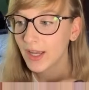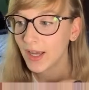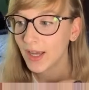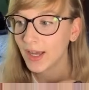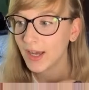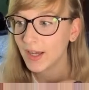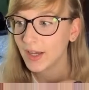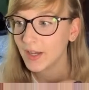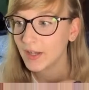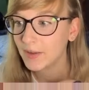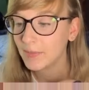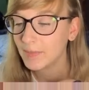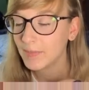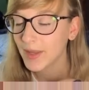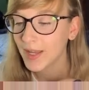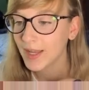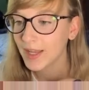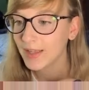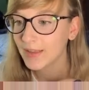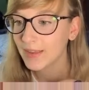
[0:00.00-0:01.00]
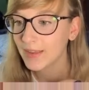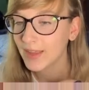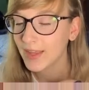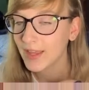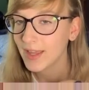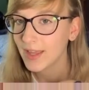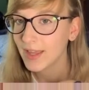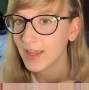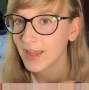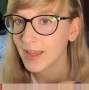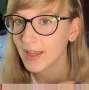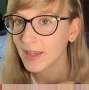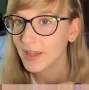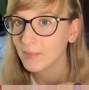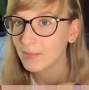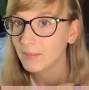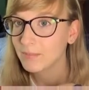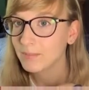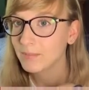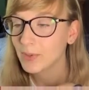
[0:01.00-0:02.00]
And they
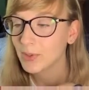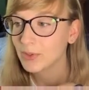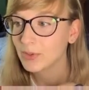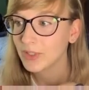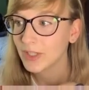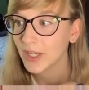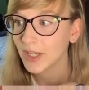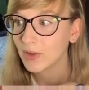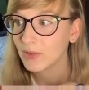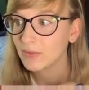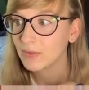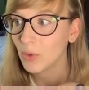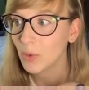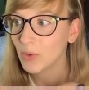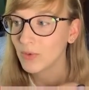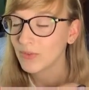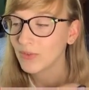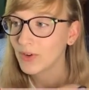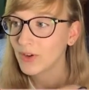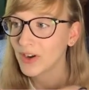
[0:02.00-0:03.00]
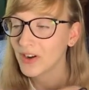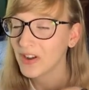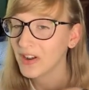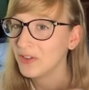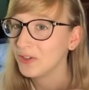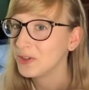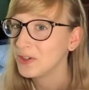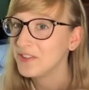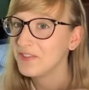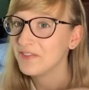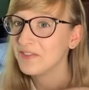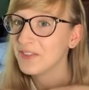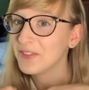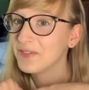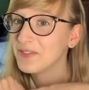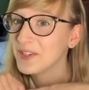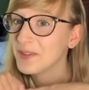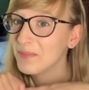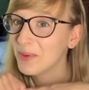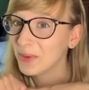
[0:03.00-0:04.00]
built like over
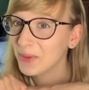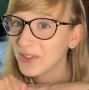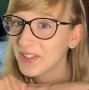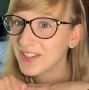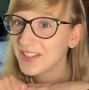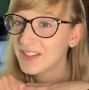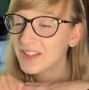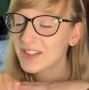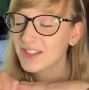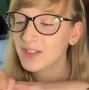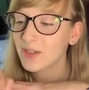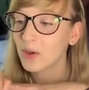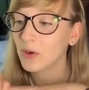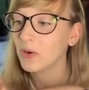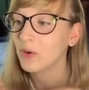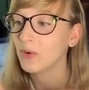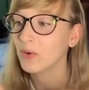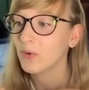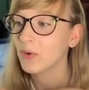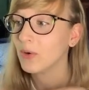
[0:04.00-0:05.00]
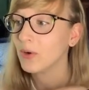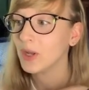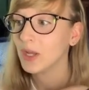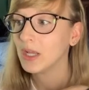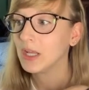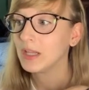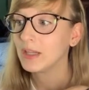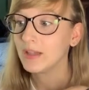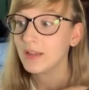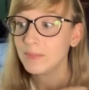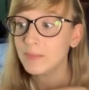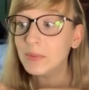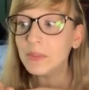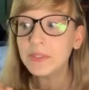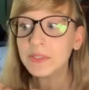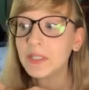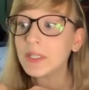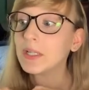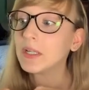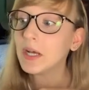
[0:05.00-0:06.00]
150 buildings, so they
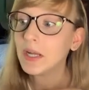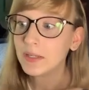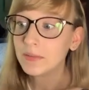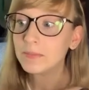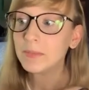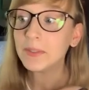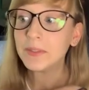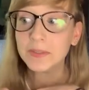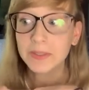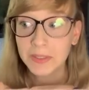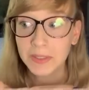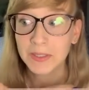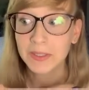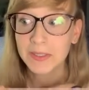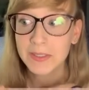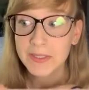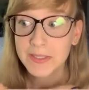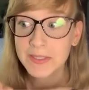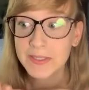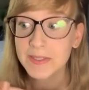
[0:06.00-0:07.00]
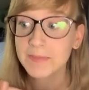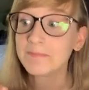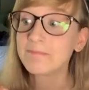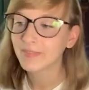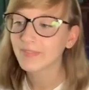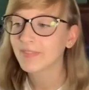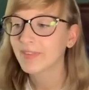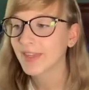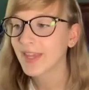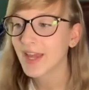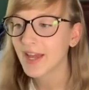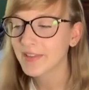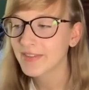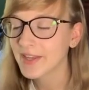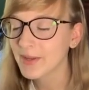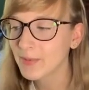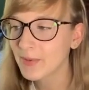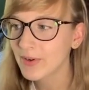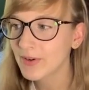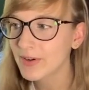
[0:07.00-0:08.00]
built a lot of buildings. Yeah,
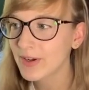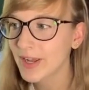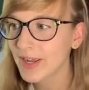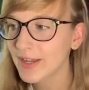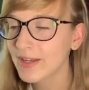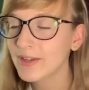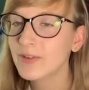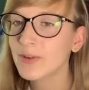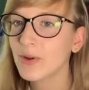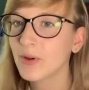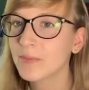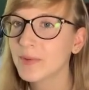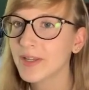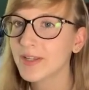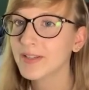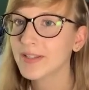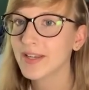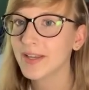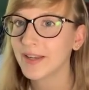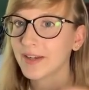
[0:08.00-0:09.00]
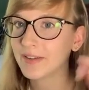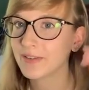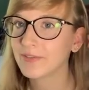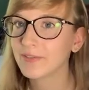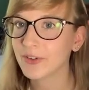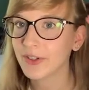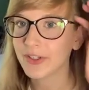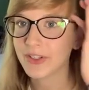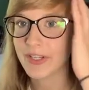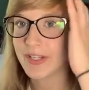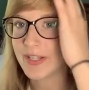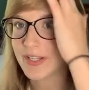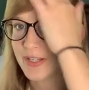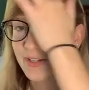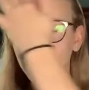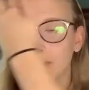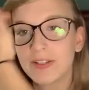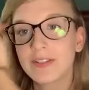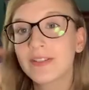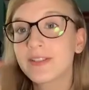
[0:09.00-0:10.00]
they were in New Harmony, Indiana for 10
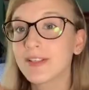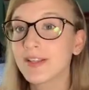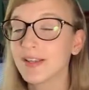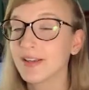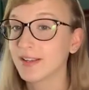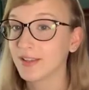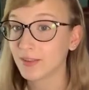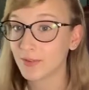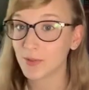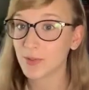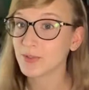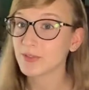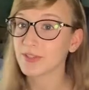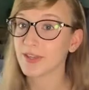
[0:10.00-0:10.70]
years, and in those